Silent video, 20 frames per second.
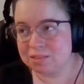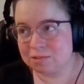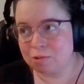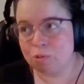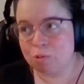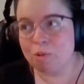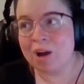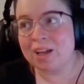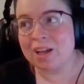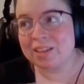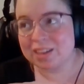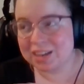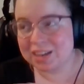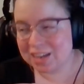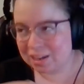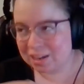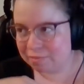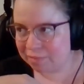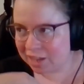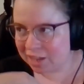
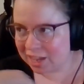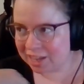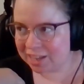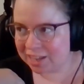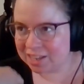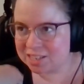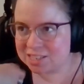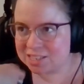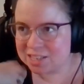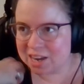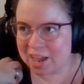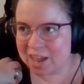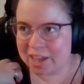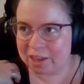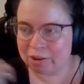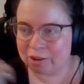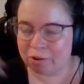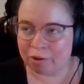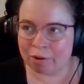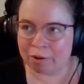quality in me, I guess, that I
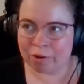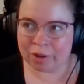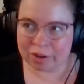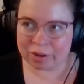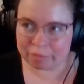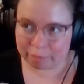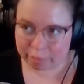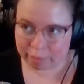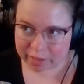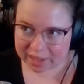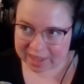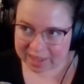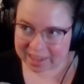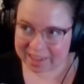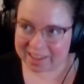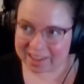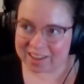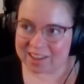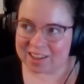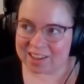could be